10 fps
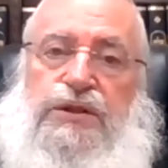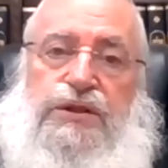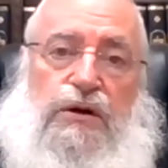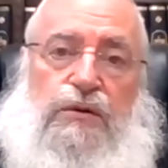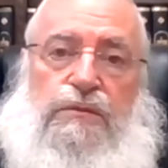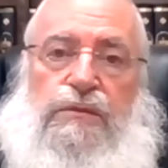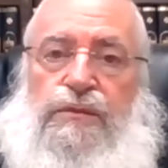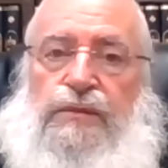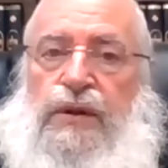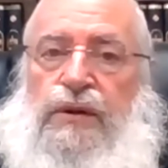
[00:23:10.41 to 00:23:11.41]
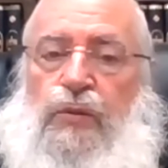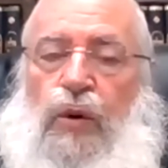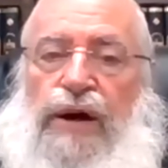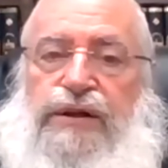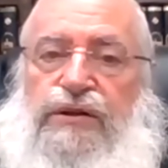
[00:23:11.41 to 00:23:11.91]
So
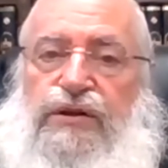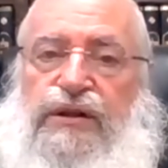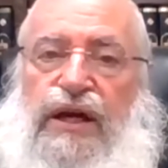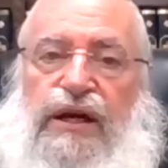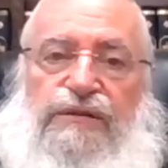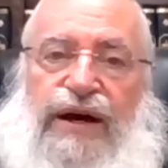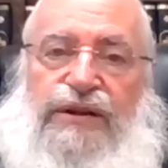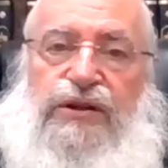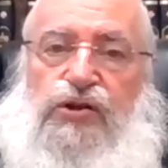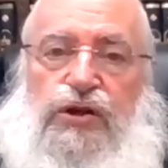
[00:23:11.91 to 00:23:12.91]
why didn't you take advantage?